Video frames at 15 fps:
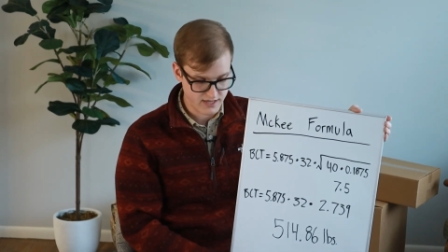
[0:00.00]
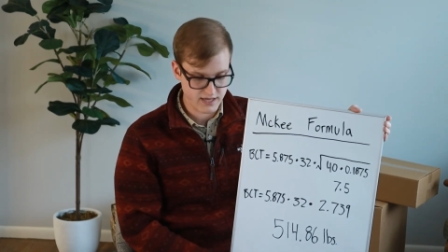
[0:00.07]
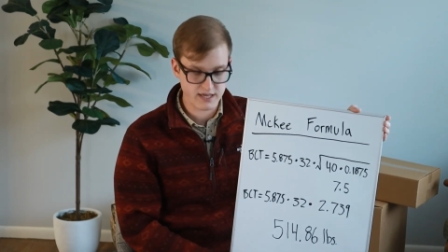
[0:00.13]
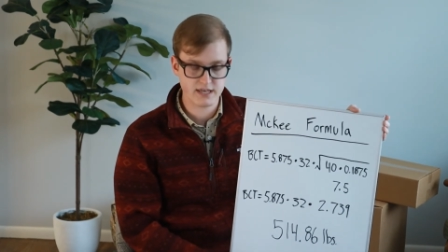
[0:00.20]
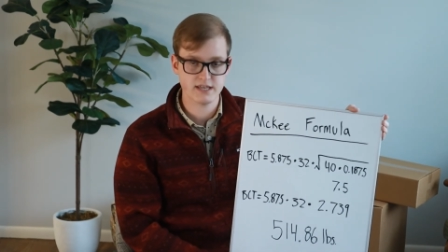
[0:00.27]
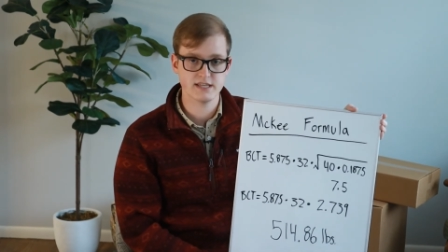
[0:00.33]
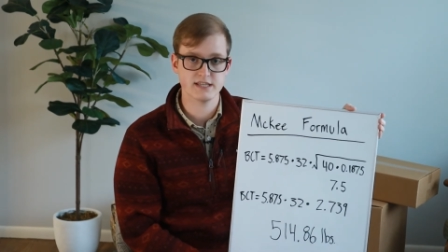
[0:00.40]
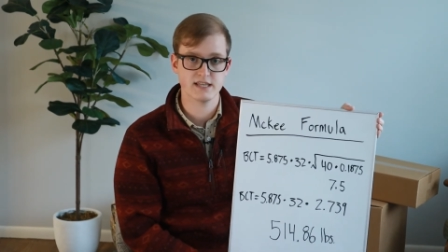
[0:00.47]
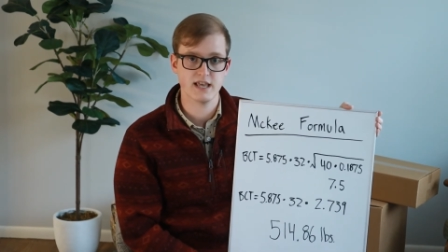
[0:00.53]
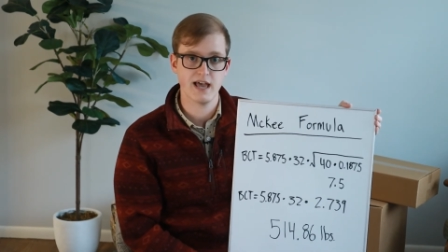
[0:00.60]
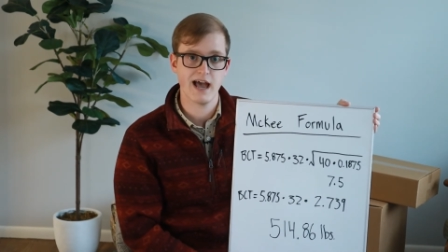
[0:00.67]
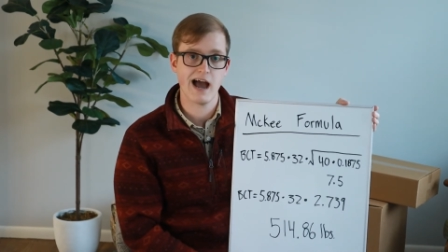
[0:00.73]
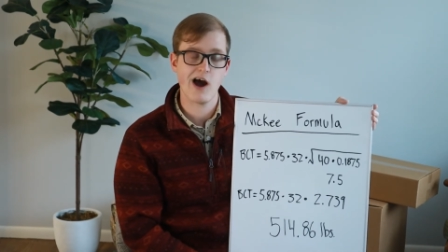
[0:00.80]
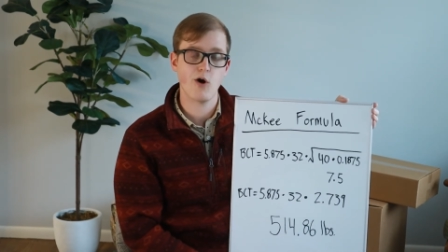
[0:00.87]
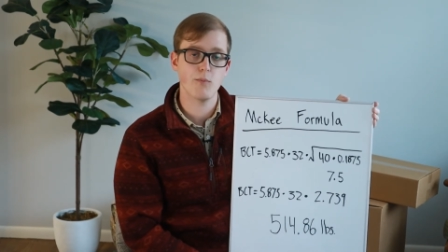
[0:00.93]
is
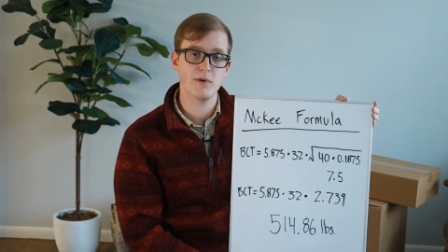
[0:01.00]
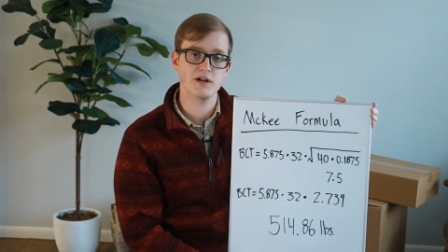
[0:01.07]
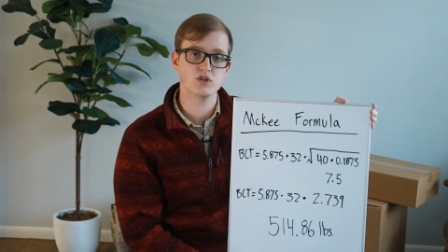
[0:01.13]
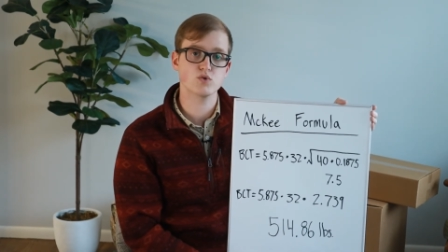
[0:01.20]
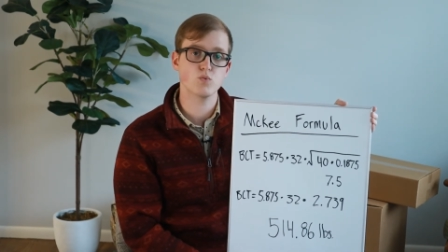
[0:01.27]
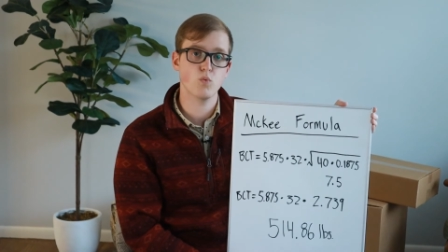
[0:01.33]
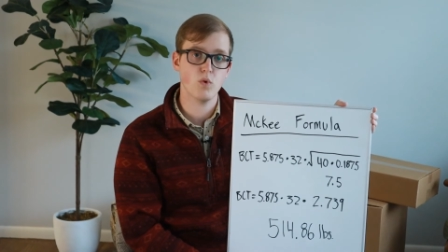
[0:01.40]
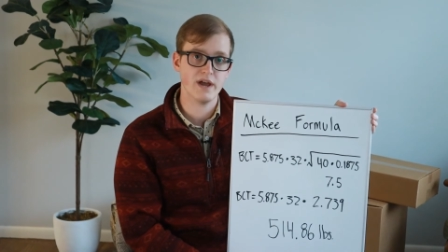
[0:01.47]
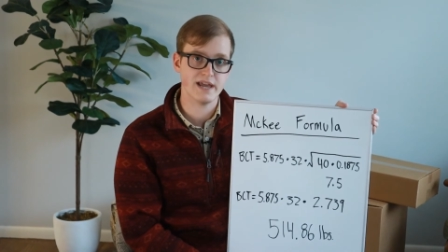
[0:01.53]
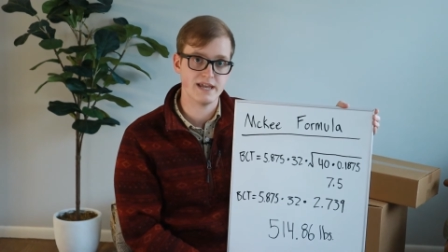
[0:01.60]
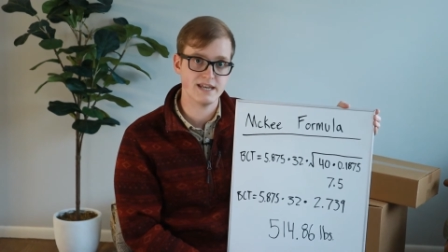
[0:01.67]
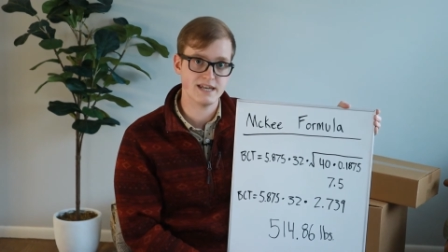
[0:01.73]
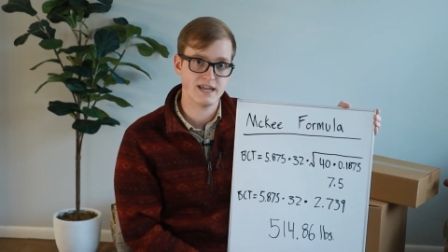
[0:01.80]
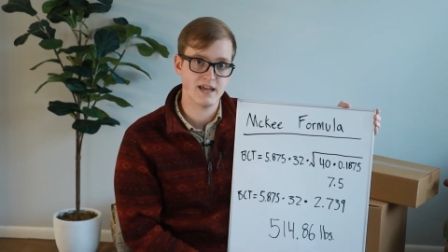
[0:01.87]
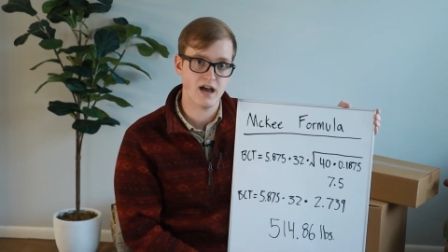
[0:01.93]
how much
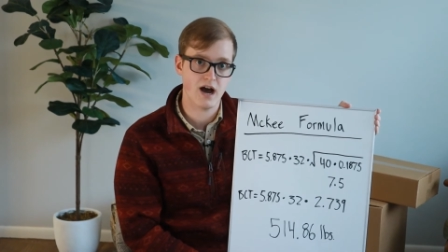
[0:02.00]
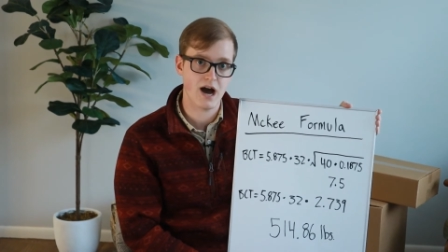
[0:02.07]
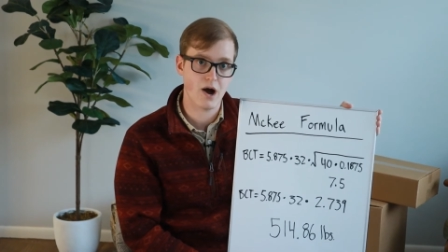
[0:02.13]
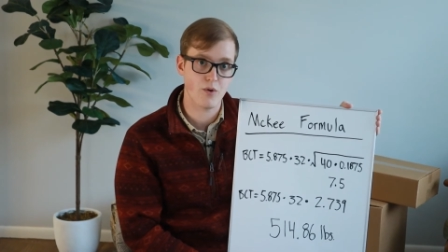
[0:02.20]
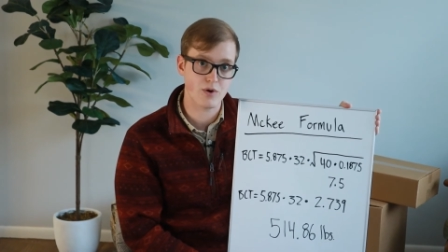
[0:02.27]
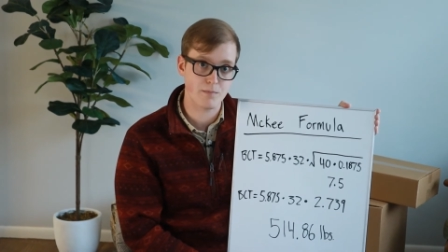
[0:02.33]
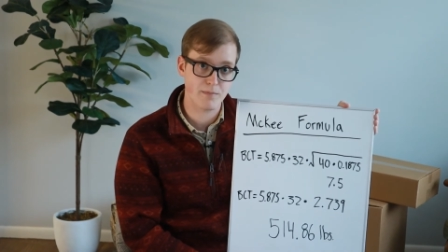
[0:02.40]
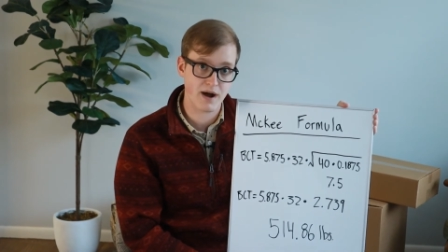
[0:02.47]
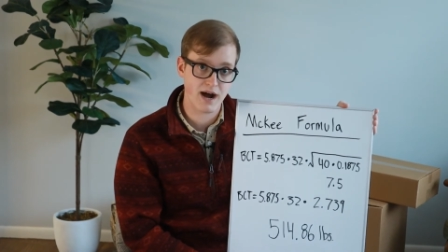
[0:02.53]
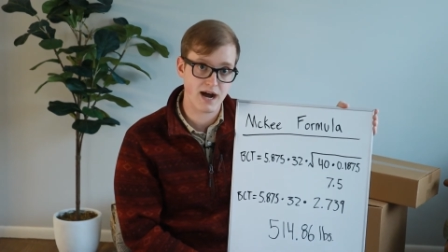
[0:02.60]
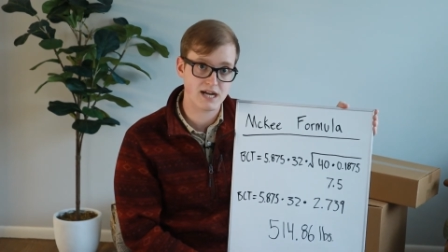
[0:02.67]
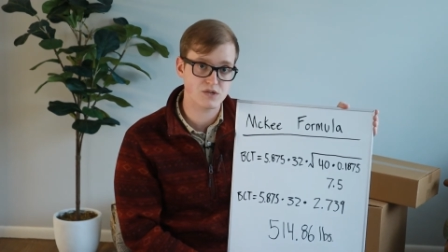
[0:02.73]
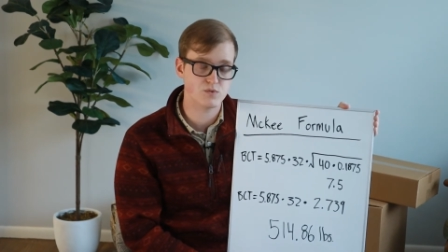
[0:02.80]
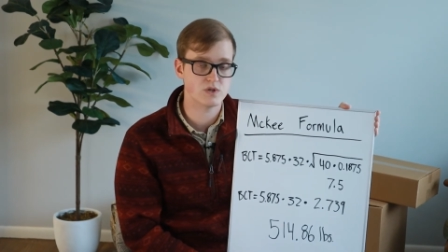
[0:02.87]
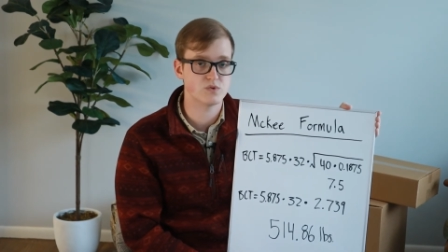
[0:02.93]
weight our
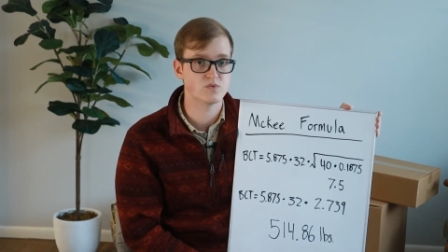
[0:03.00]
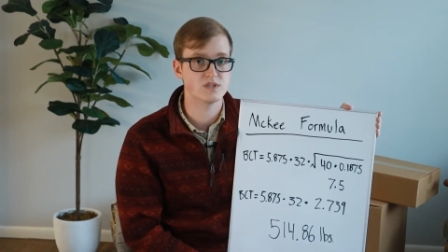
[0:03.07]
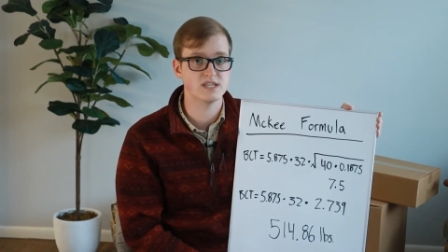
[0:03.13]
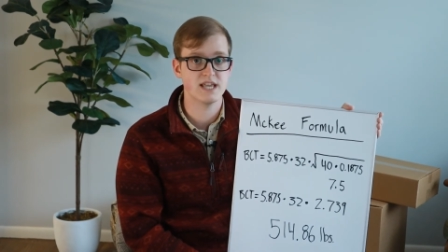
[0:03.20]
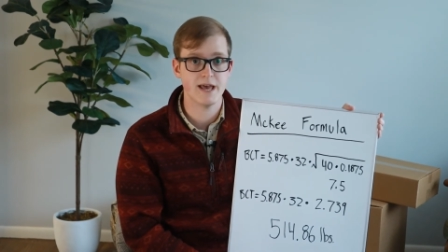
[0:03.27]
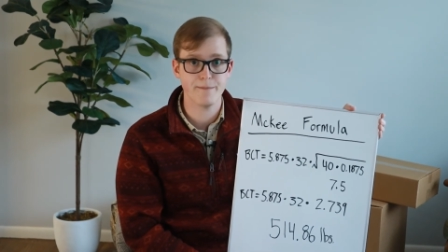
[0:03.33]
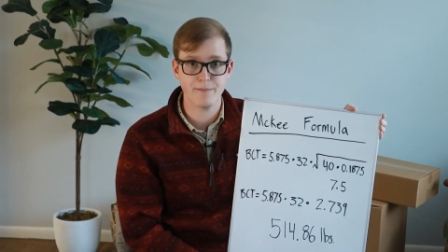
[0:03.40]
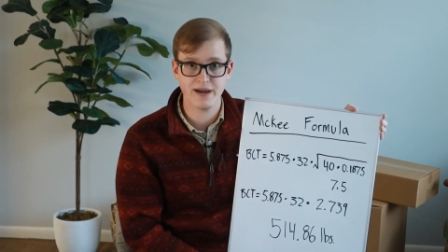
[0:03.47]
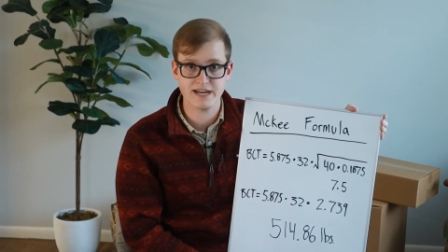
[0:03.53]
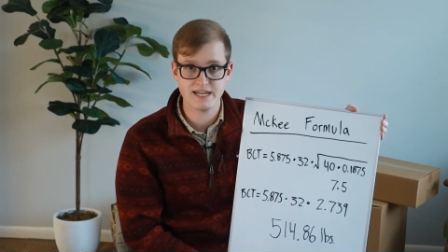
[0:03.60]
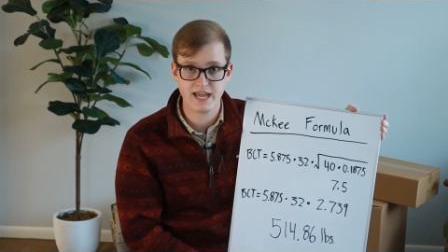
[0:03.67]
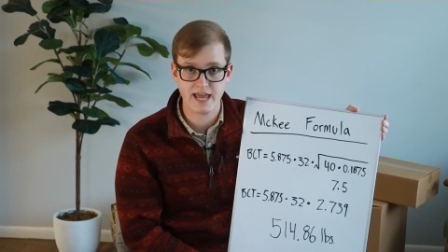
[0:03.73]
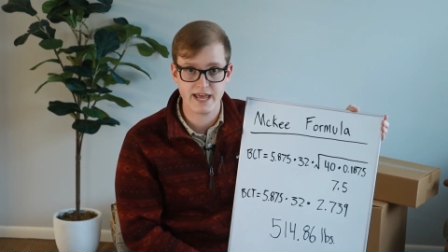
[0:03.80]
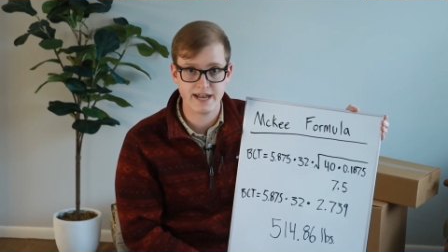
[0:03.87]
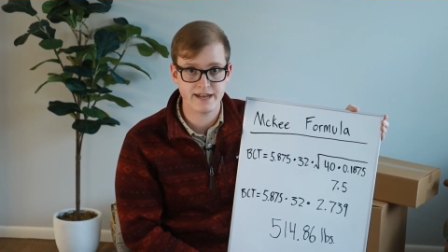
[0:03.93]
box, which was 10 by
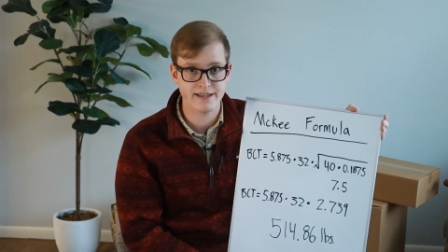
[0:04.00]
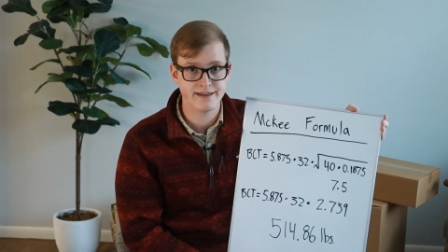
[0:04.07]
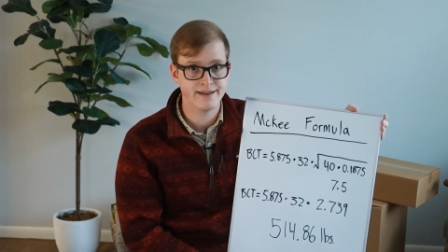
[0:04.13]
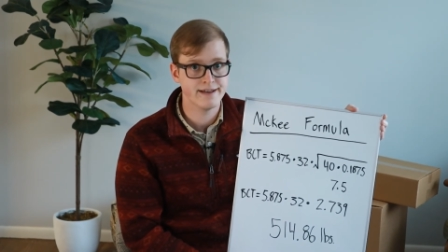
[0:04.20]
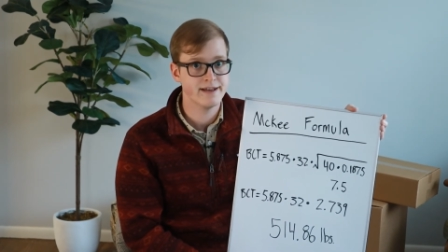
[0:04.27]
10,